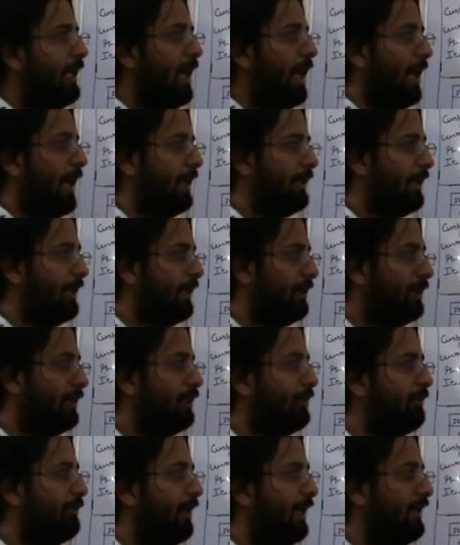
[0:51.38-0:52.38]
and that
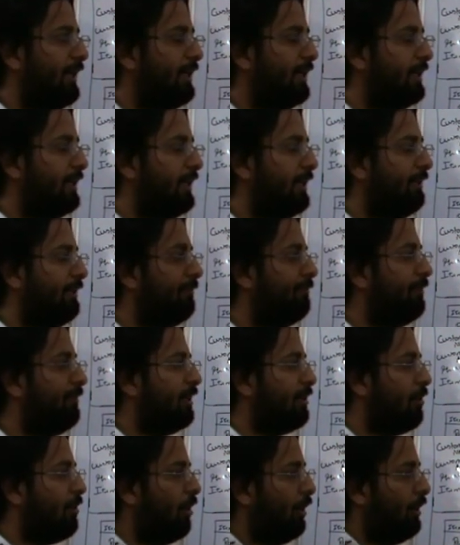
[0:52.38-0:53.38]
new entity
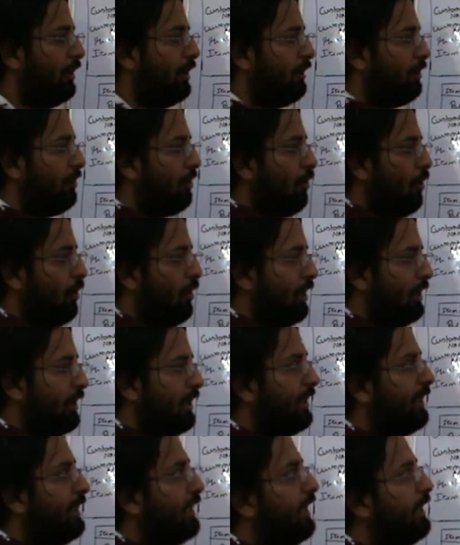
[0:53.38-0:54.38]
we called it order
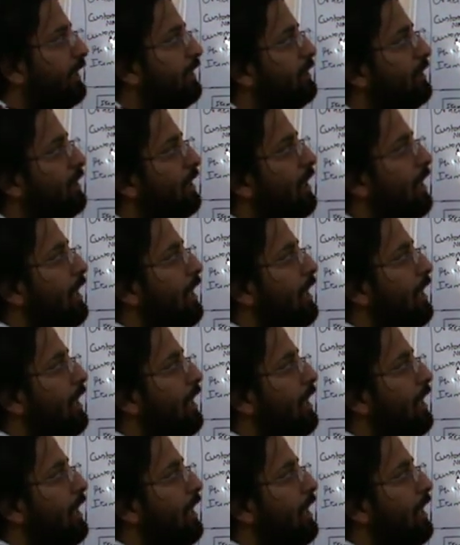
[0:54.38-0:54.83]
details